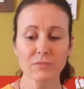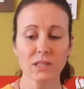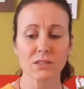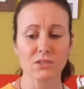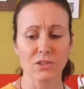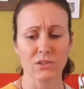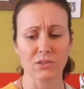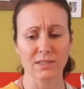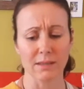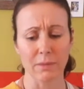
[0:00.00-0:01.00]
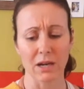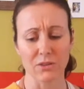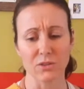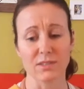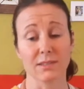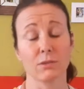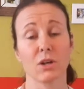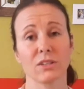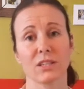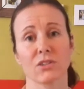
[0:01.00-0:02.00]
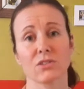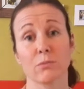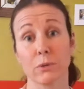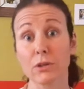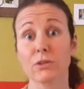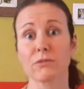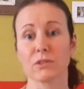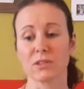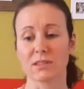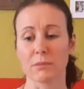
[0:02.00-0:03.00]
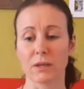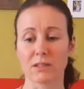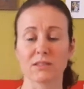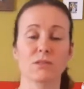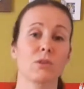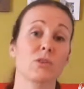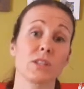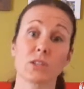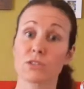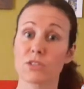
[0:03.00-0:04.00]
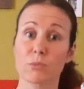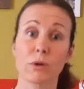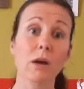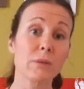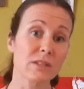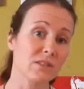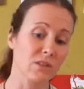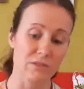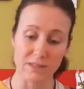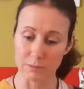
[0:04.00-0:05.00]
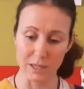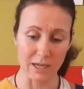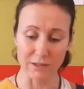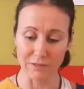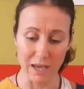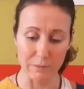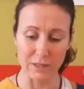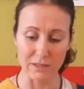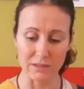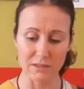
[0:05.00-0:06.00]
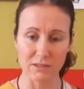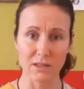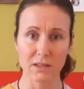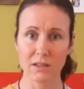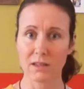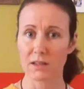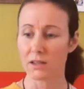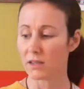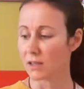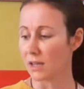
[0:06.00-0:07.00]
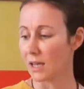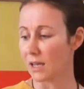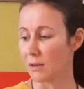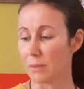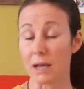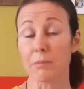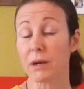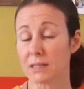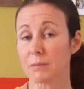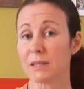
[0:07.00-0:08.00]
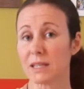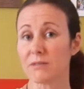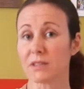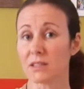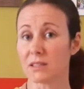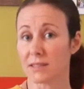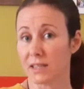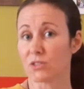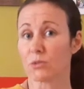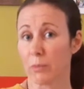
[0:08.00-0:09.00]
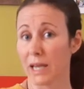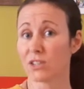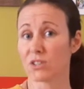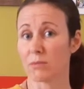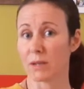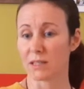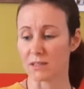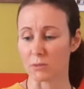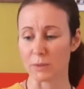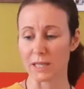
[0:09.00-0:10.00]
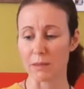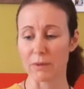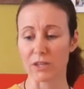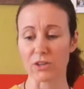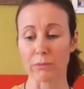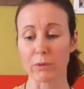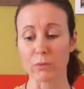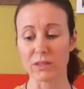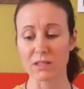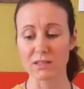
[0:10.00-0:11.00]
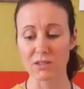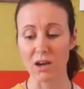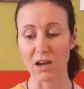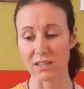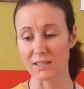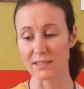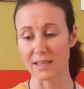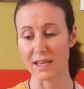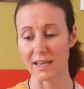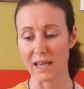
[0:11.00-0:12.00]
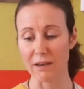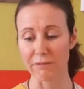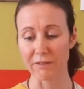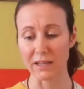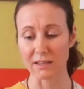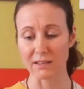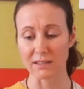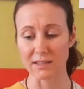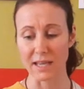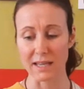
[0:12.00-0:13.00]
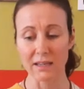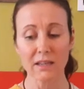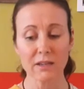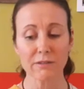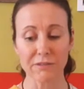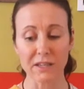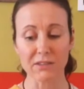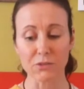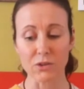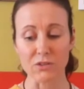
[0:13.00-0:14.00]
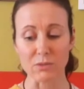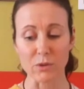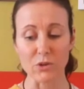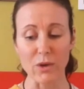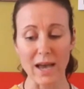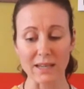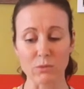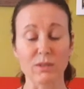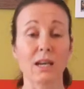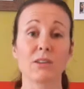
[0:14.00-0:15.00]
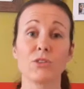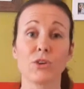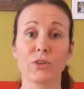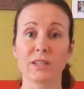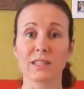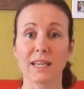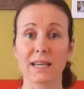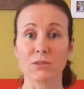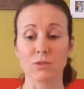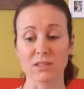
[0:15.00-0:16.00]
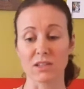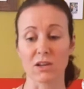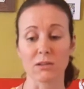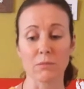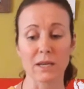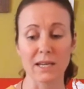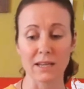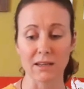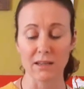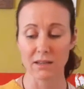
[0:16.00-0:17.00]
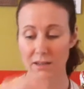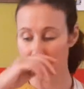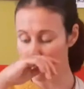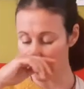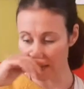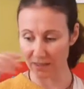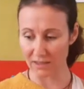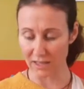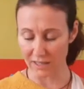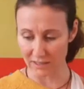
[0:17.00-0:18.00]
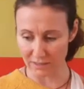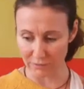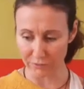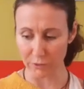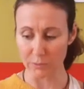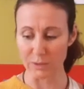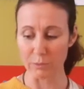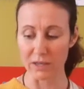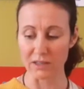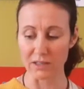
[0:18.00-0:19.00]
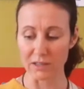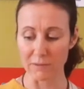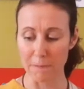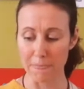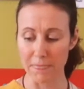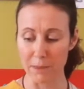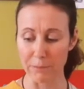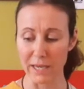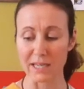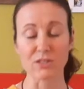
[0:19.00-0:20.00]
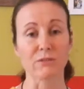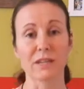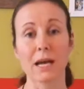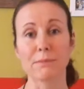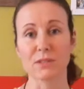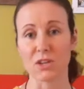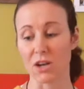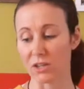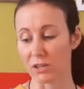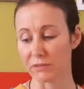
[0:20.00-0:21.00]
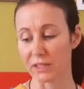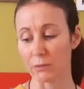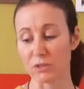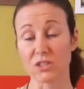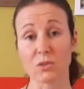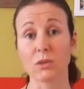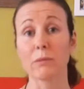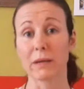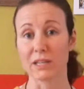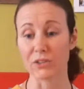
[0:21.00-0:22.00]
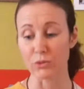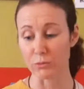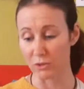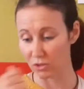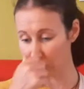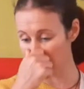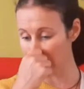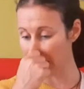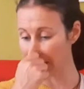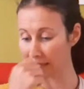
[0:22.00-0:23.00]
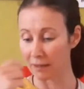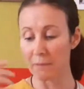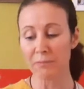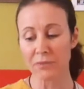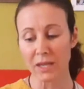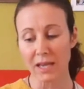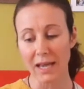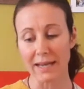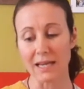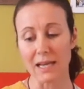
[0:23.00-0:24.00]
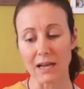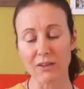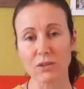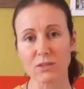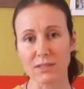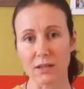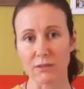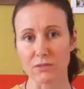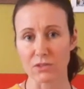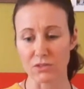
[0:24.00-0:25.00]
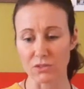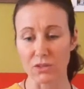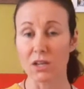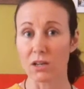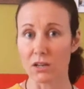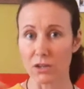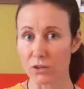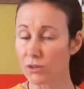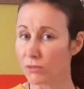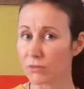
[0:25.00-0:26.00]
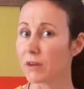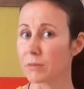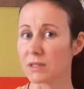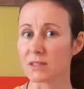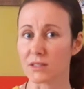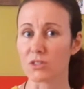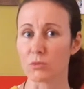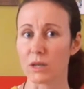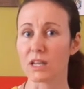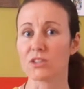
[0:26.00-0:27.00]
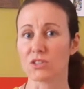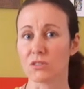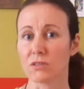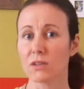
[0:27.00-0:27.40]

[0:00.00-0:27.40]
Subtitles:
So somehow you're still holding on to, both of you are somehow still holding on to the promise of some kind of happiness. And possibly even the sexual passion may still be keeping you in. But what this card is saying, have faith, is that faith grows when you act without knowing the end result. Meaning, and it's affirmed by the Page of Cups card over here, which is talking about a new emotional beginning, and allowing yourself to learn from this situation